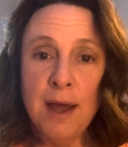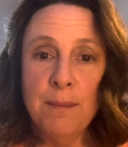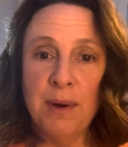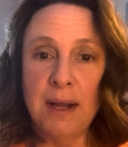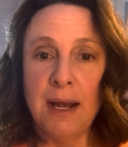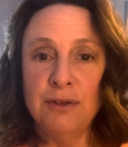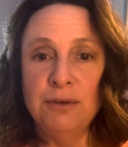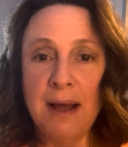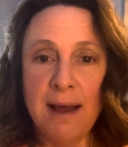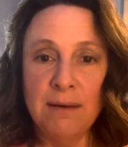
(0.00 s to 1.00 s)
but I do
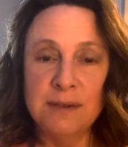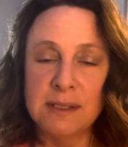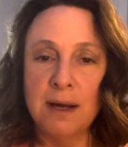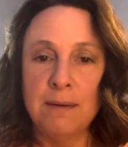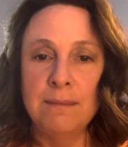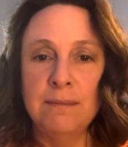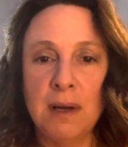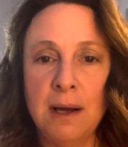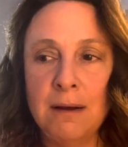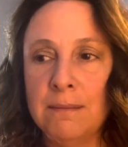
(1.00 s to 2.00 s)
have some
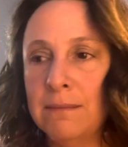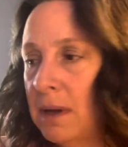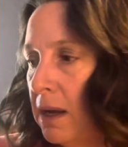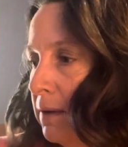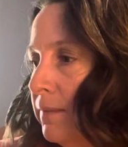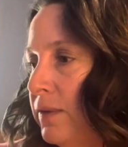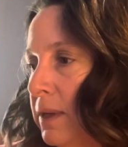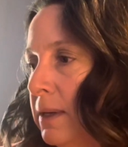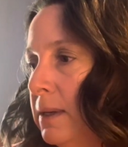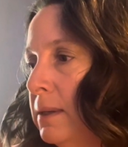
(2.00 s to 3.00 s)
um, of
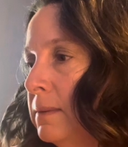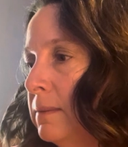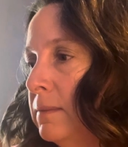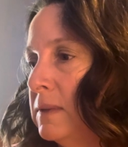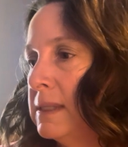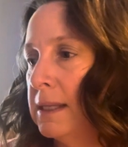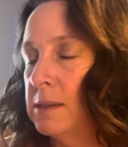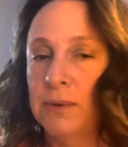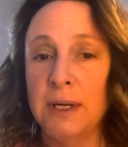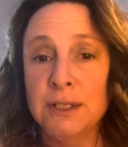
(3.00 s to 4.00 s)
the
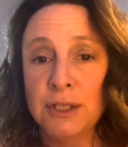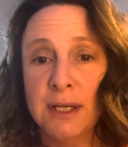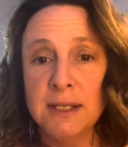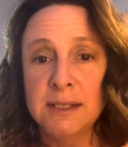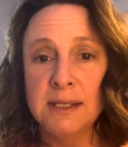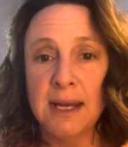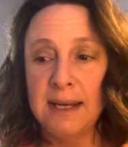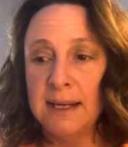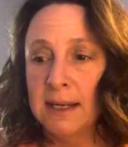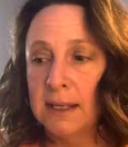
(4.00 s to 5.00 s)
Senspirations
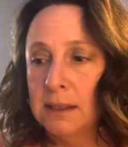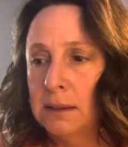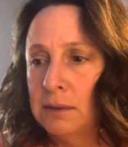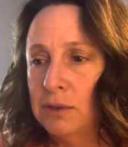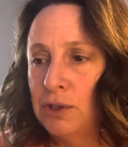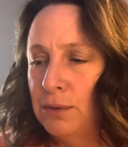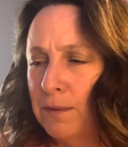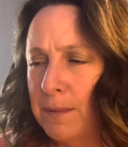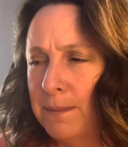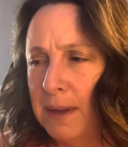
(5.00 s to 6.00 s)
and two
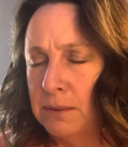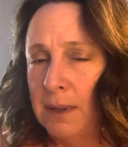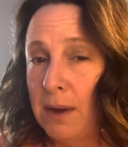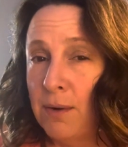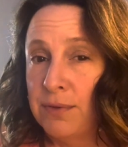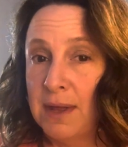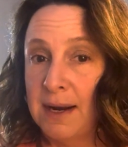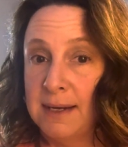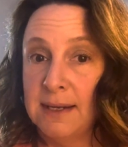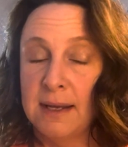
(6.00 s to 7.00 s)
from the mental health that I
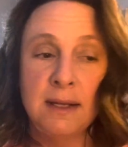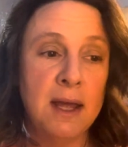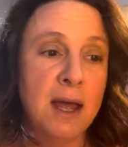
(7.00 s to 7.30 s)
did.